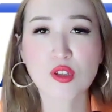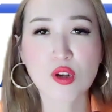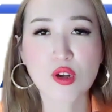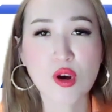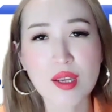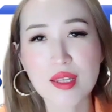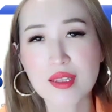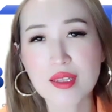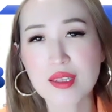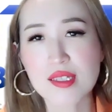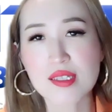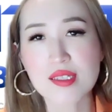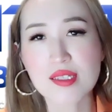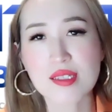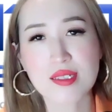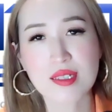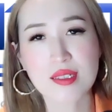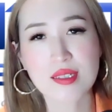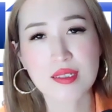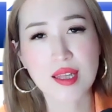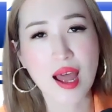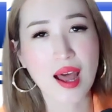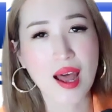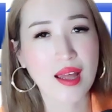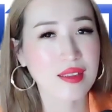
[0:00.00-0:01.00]
are not in these
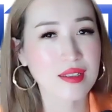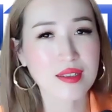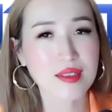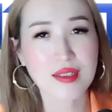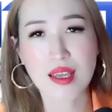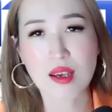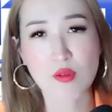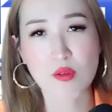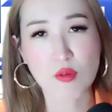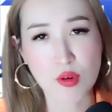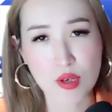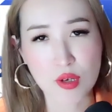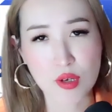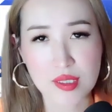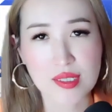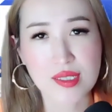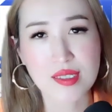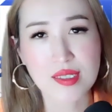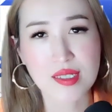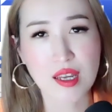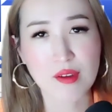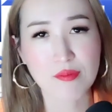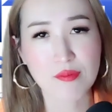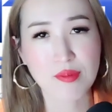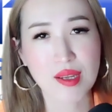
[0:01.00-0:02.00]
other networks
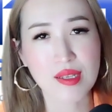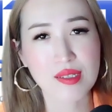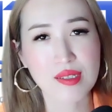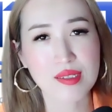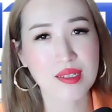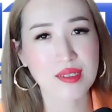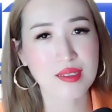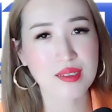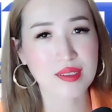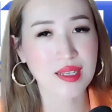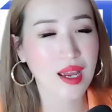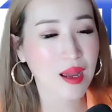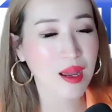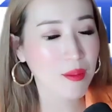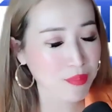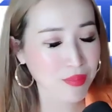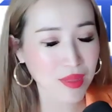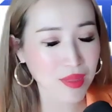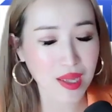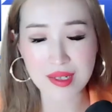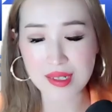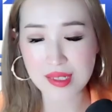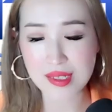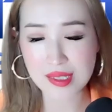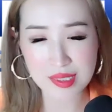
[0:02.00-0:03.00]
and stuff? I said, yeah,
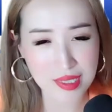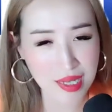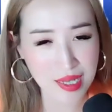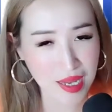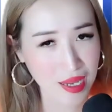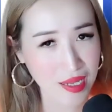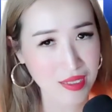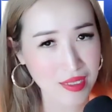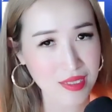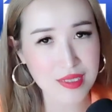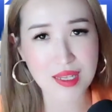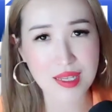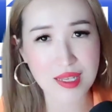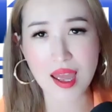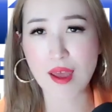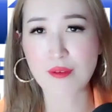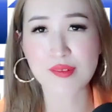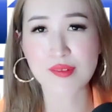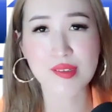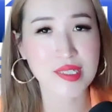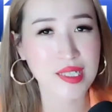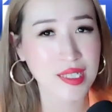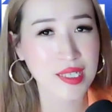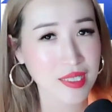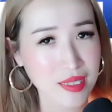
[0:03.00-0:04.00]
I understand.
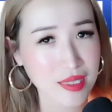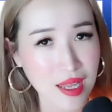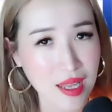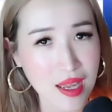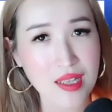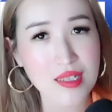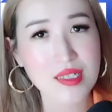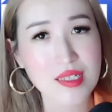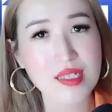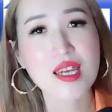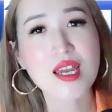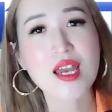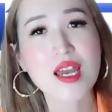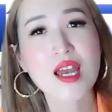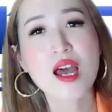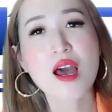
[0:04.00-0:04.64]
I've seen that.